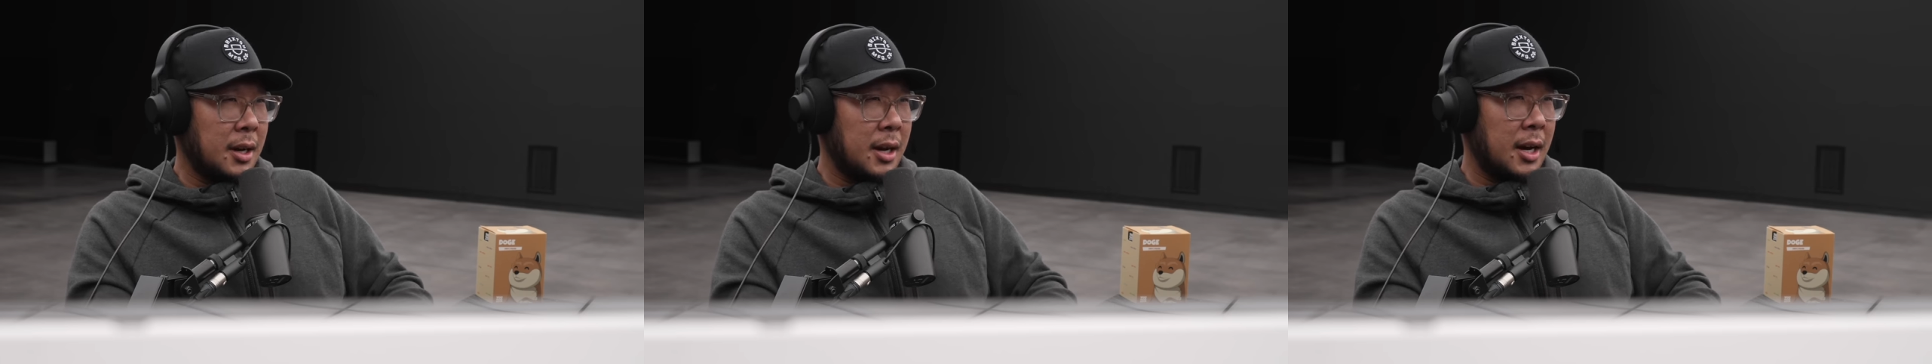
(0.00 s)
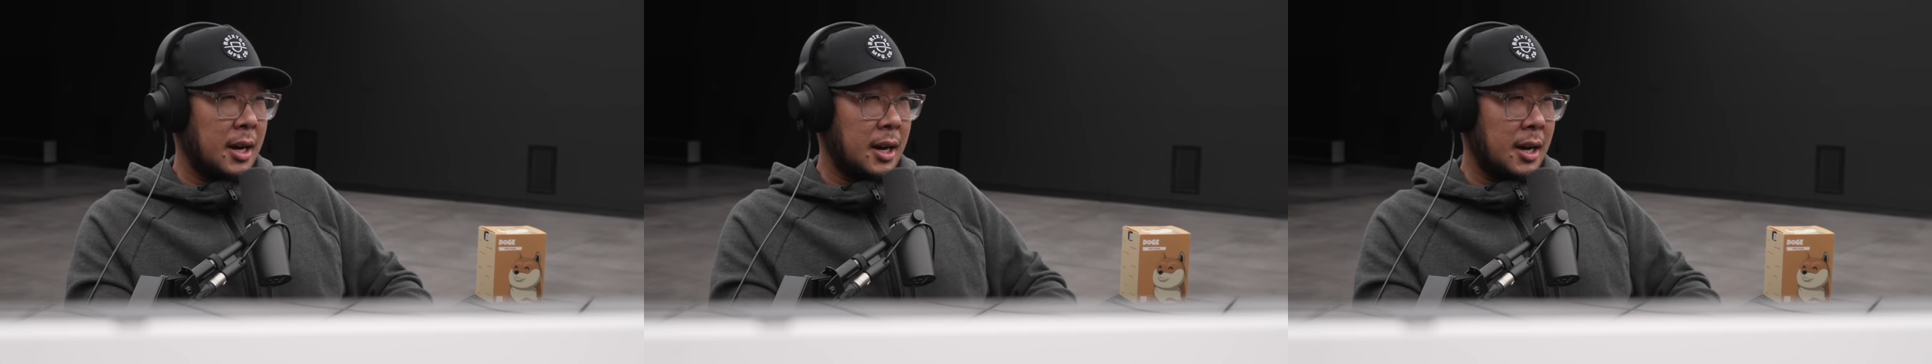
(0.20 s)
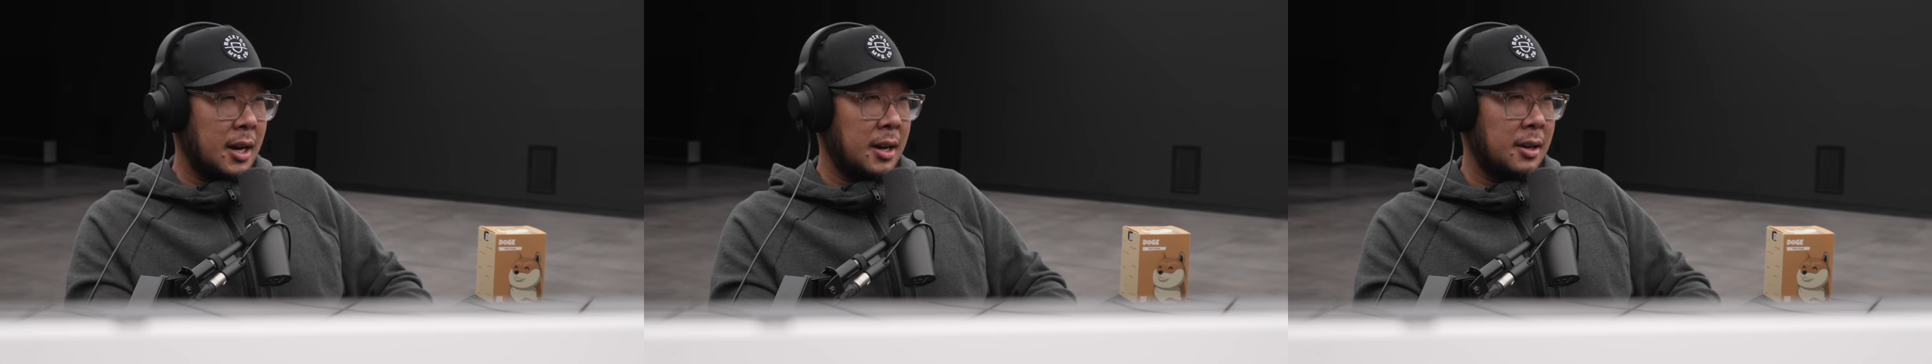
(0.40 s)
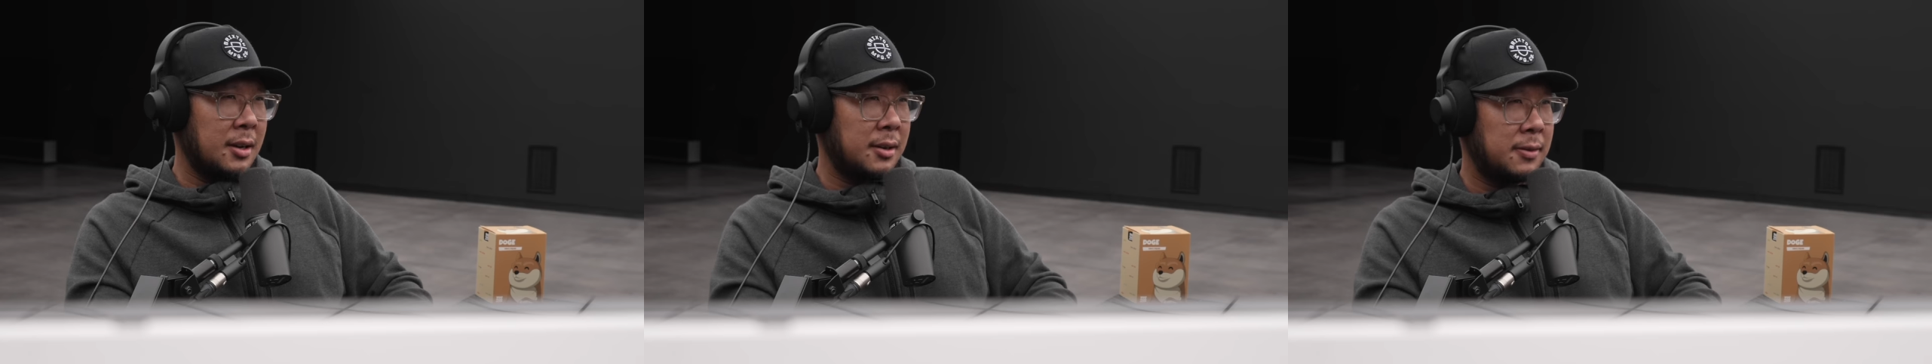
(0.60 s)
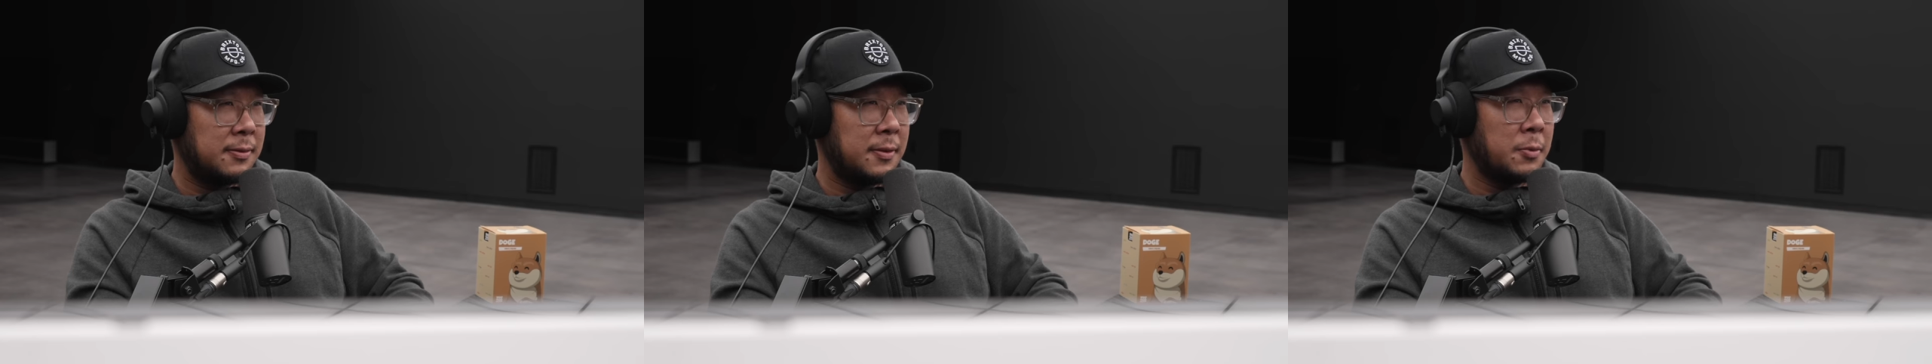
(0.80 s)

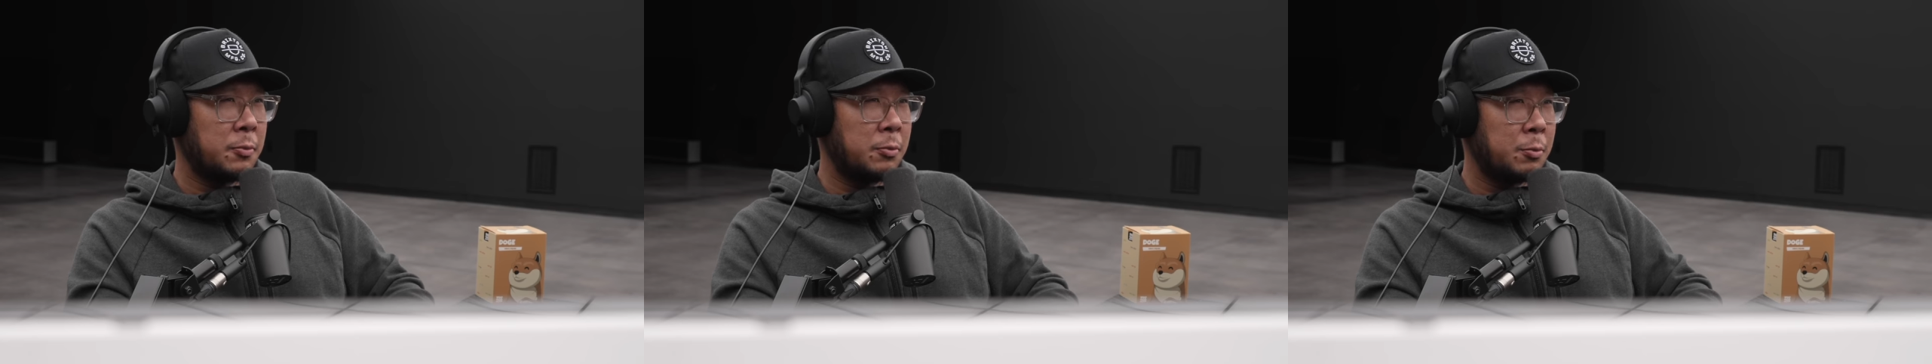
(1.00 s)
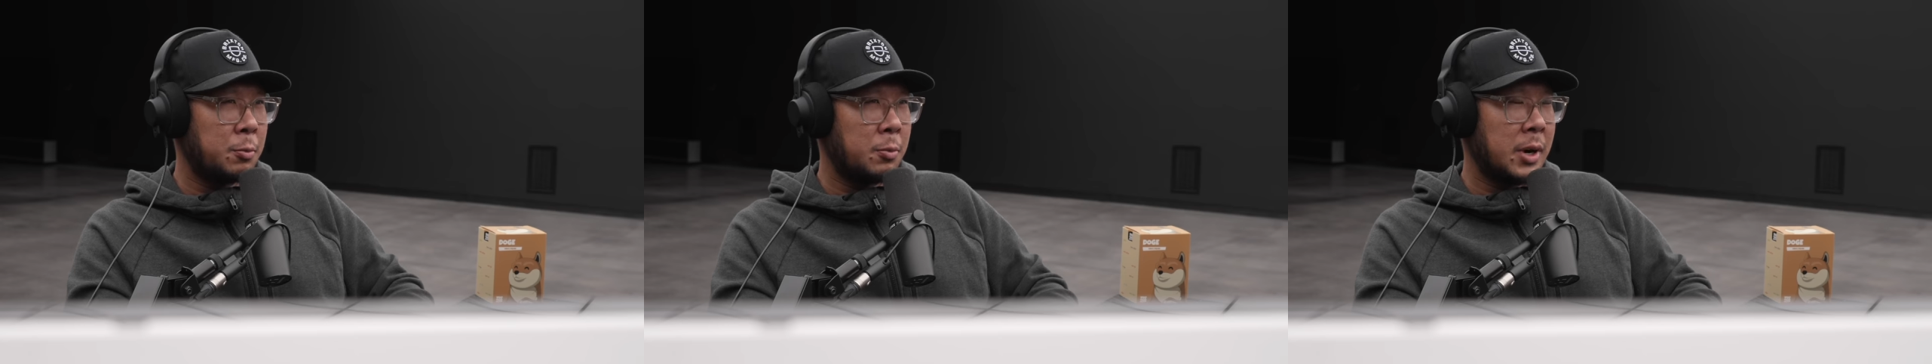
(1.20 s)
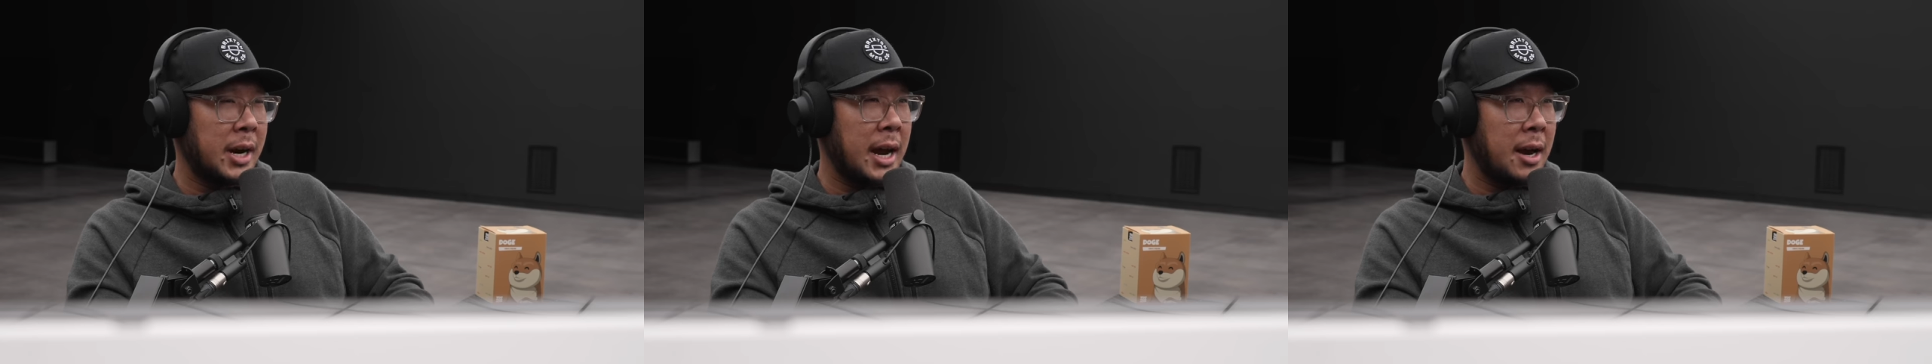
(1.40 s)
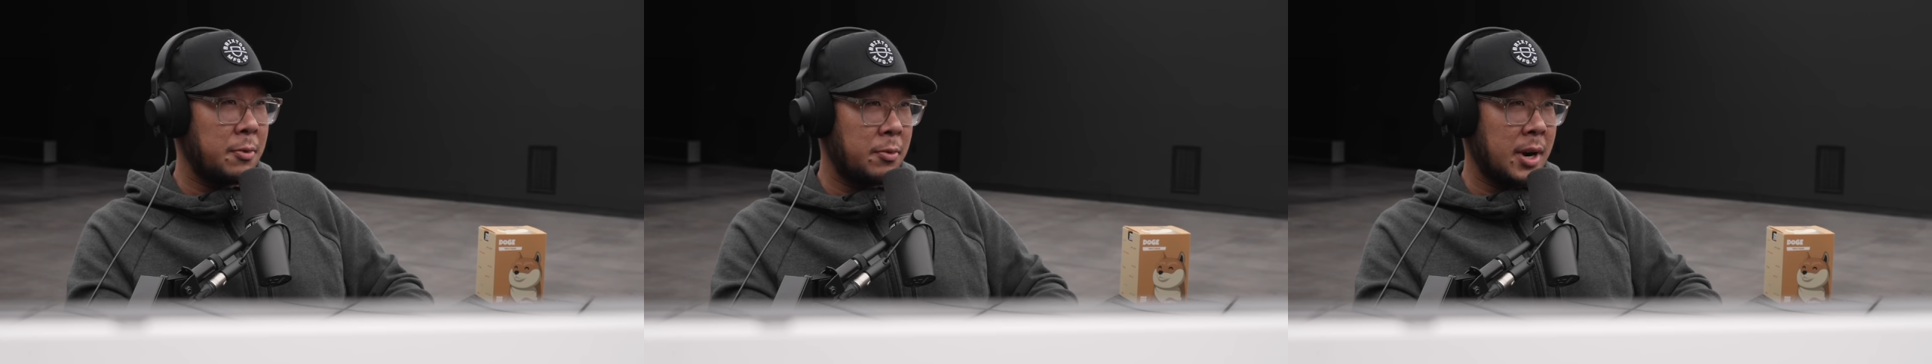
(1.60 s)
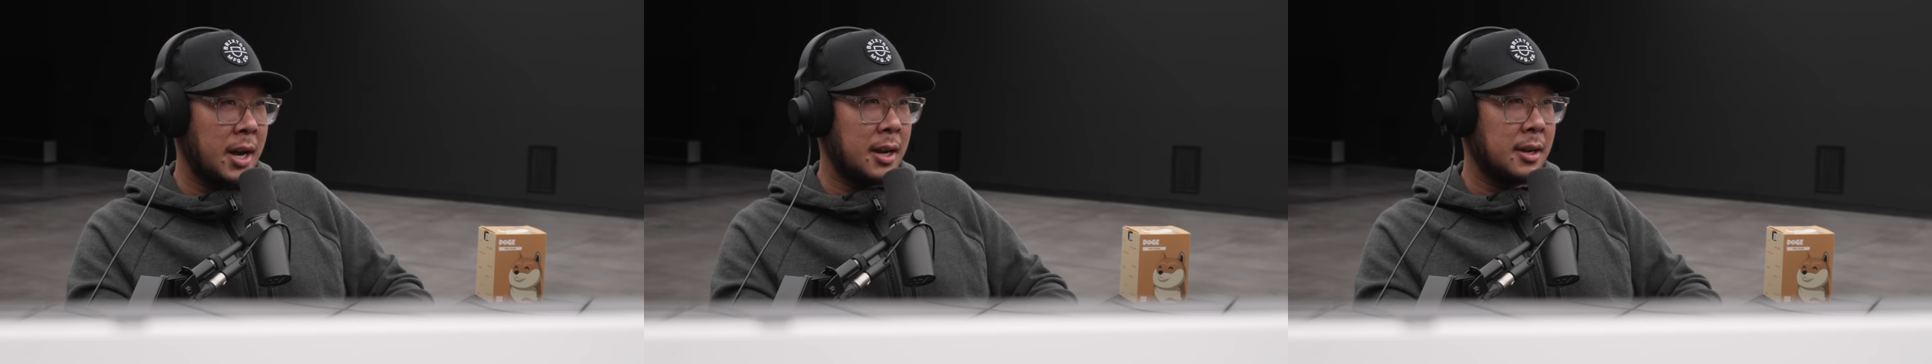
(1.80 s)
From what I
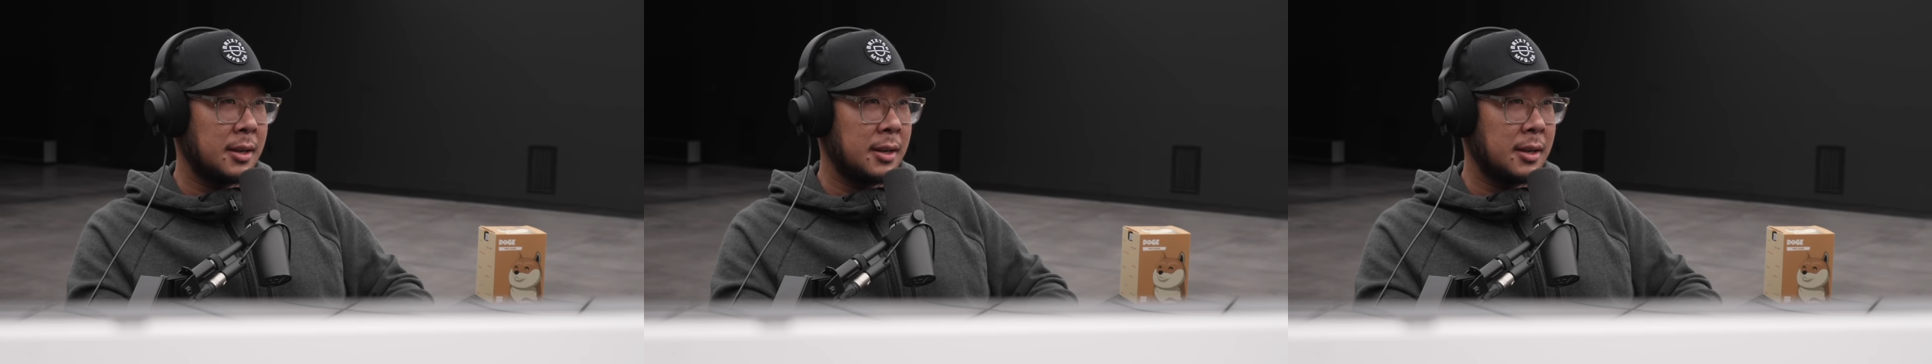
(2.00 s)
read,